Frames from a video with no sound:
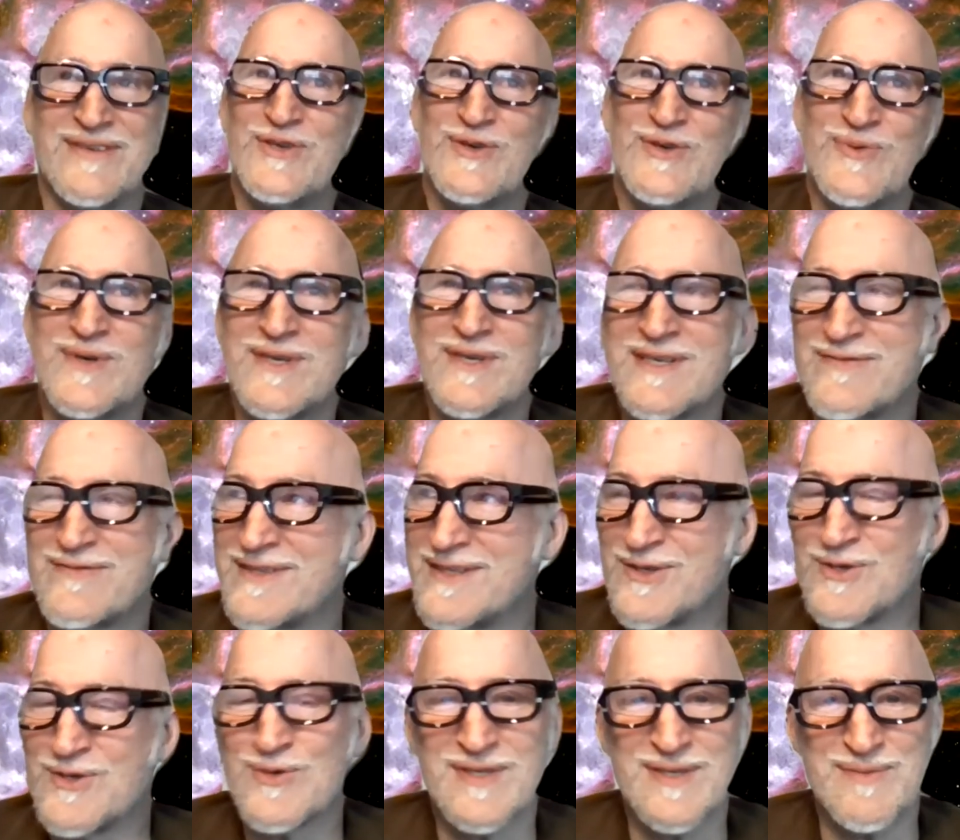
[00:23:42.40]
you're one of the
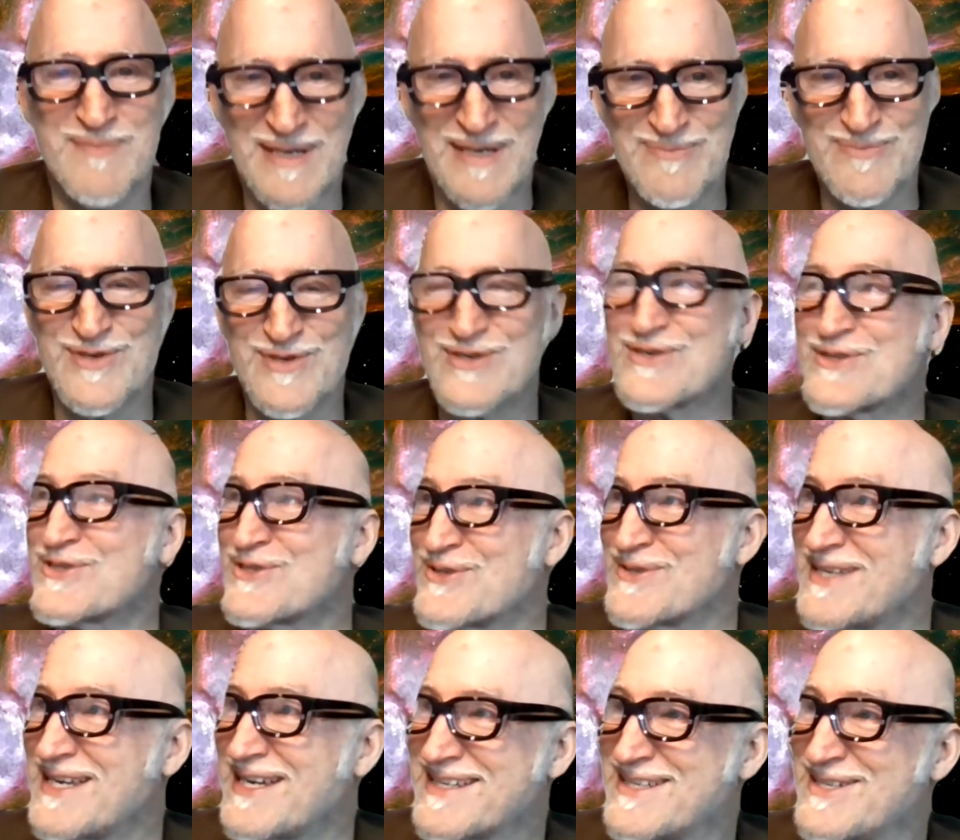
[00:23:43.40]
only members, so
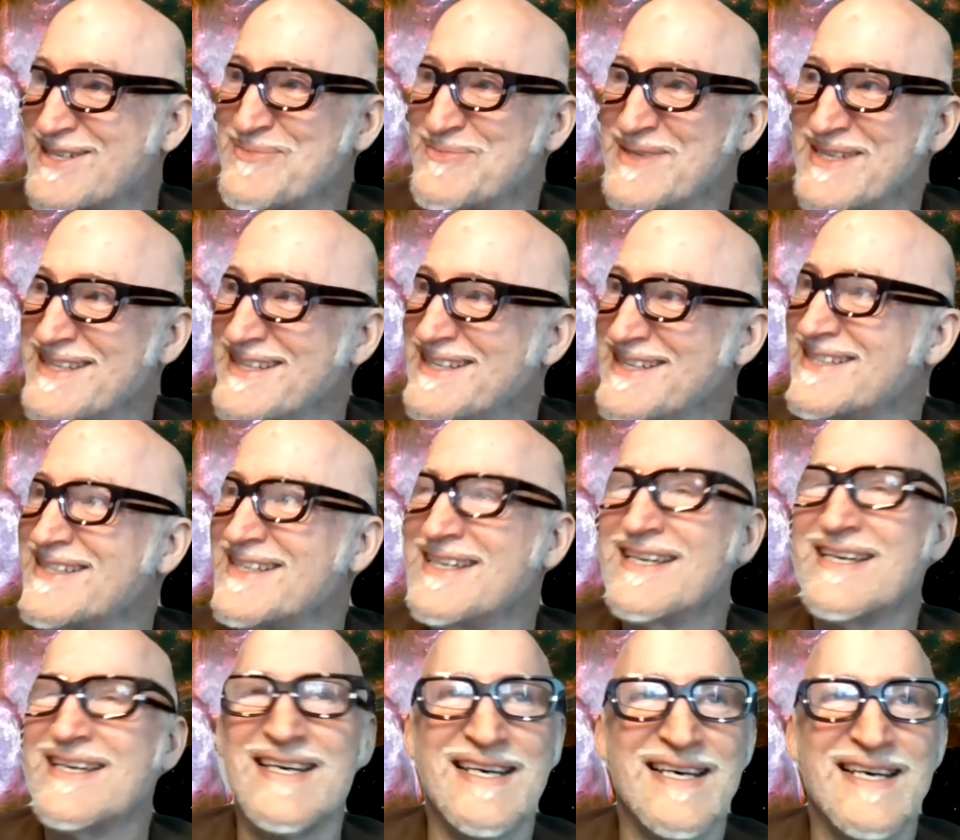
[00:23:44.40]
that could be it.
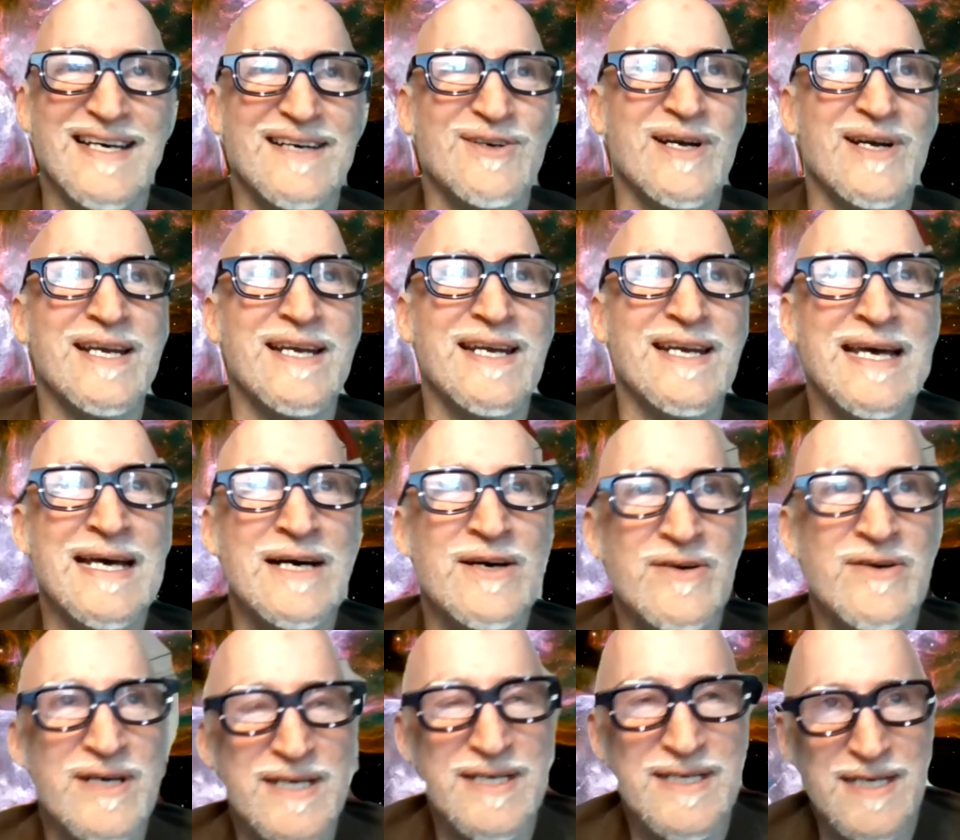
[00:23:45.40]
Right now,
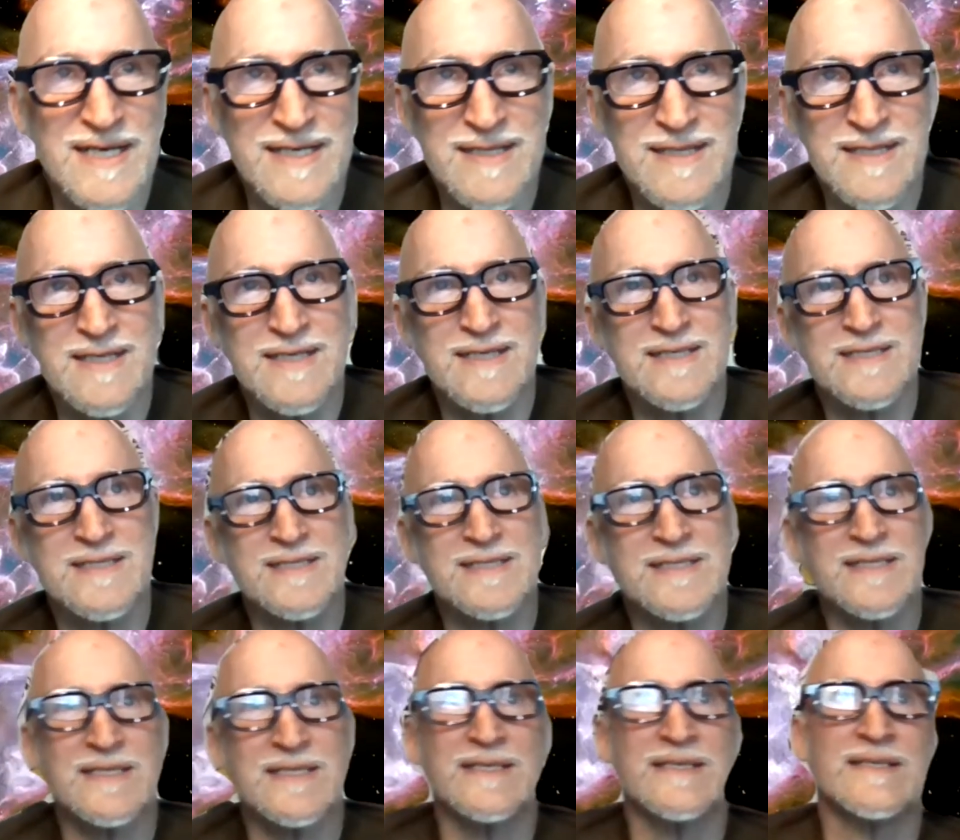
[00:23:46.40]
I, I think it's
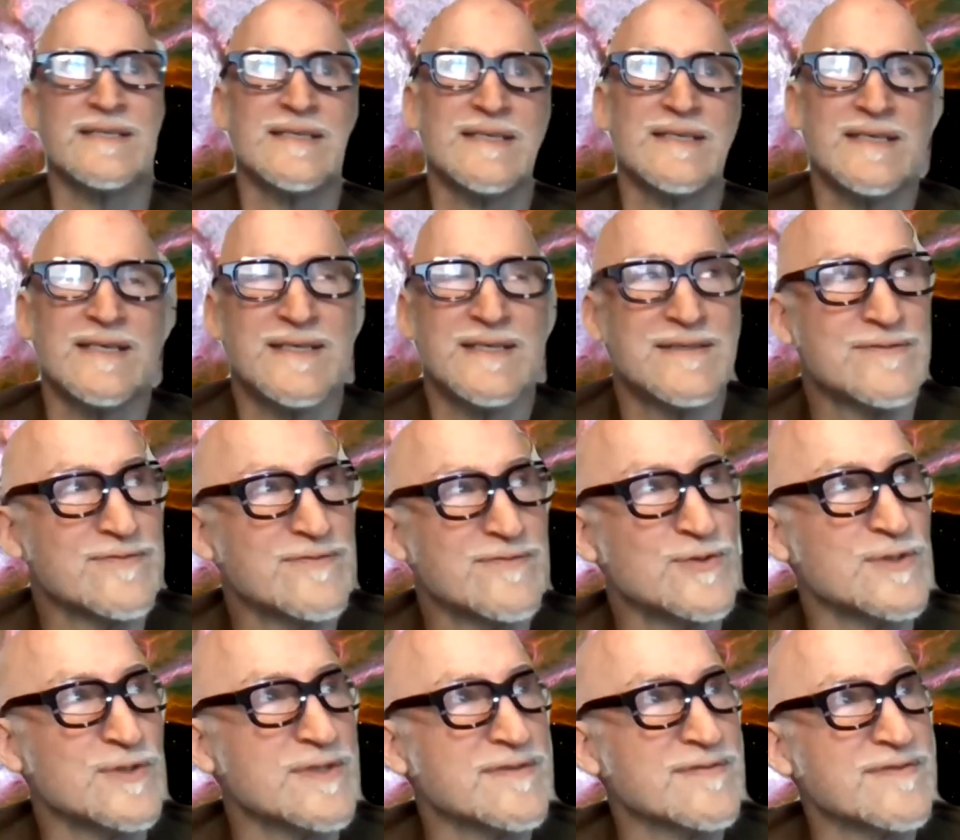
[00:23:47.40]
uh,
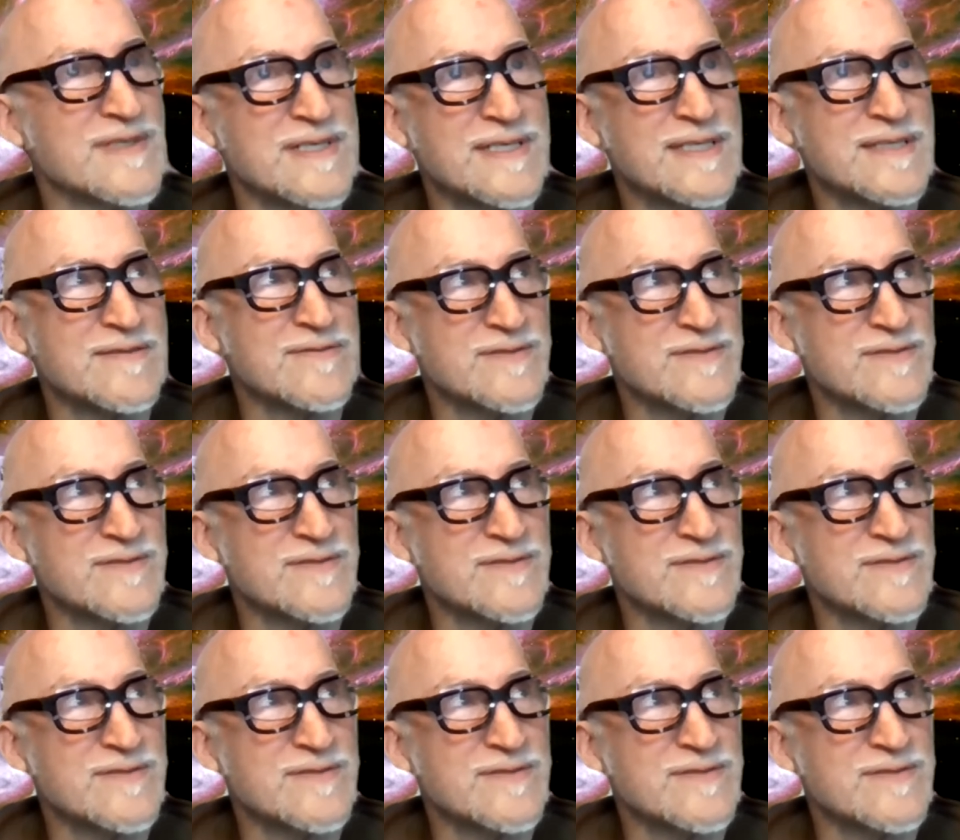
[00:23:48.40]
I